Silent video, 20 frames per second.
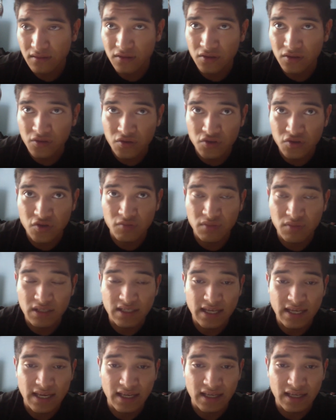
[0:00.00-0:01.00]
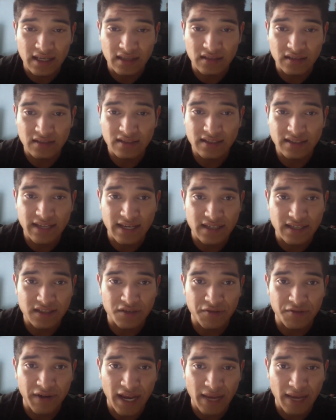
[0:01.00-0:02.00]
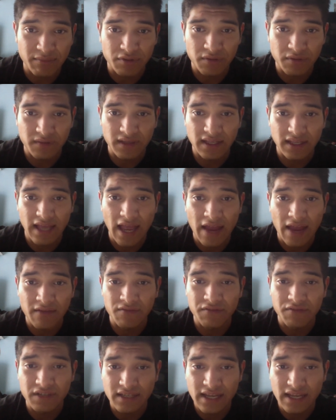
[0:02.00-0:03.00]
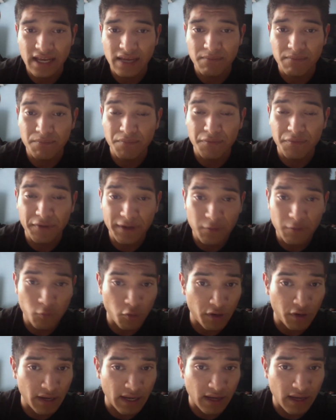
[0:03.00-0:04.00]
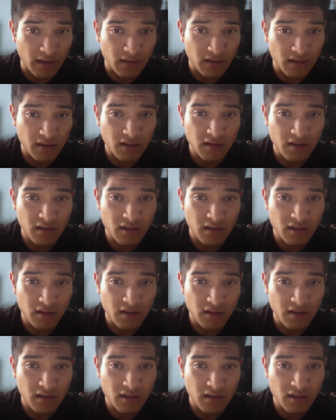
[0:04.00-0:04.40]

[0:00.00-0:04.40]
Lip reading: you should be taking 6 grams of it every day pre-workout.